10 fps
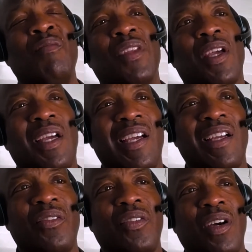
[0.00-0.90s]

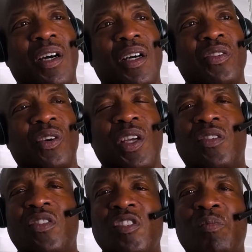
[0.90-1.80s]
And so
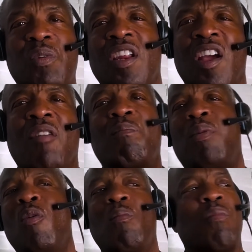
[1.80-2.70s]
it's just been
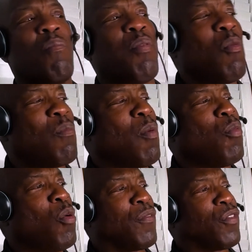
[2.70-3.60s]
boom, boom, boom, boom,
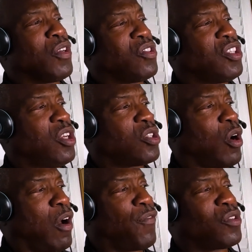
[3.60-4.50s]
boom. If you can see this
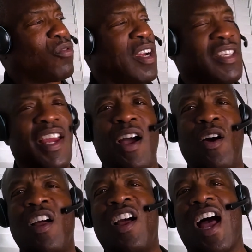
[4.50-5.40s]
office right now,
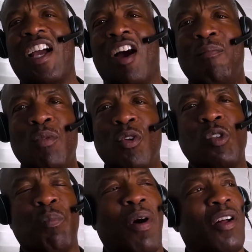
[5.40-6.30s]
I got
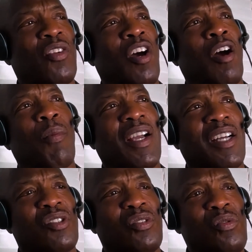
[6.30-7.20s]
merch piled up. I
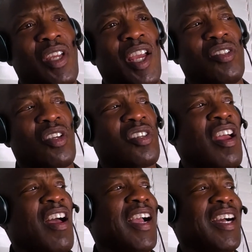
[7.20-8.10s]
got suitcases.
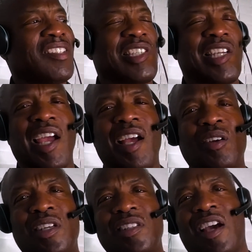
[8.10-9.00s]
I got
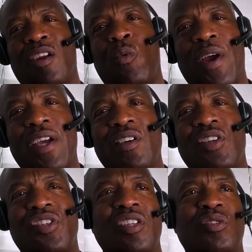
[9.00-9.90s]
scales because I got to weigh this
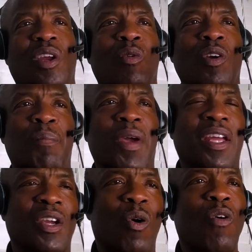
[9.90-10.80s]
shit, so I don't want to pay
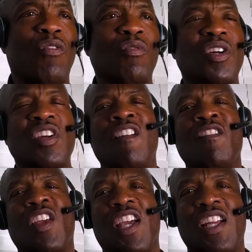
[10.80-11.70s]
any overage.
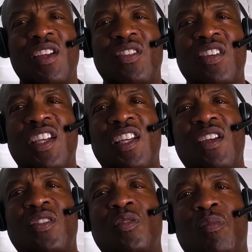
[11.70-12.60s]
It
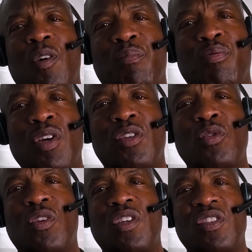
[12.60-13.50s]
is
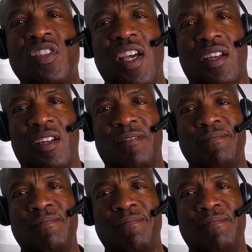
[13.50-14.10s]
pre-tour insanity.